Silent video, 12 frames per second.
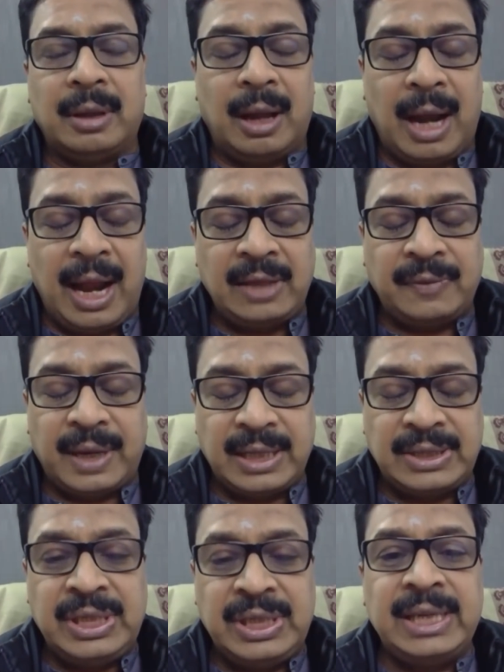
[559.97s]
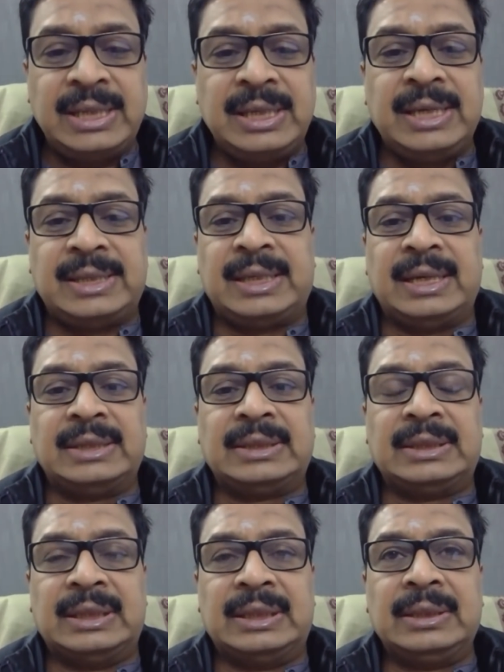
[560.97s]
As far as GST is
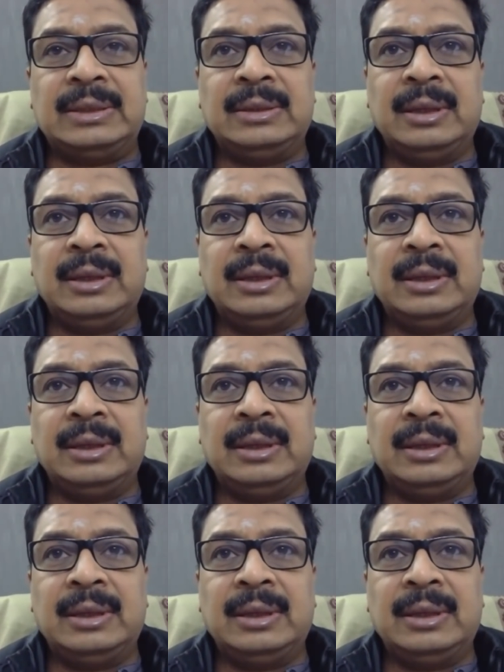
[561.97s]
concerned,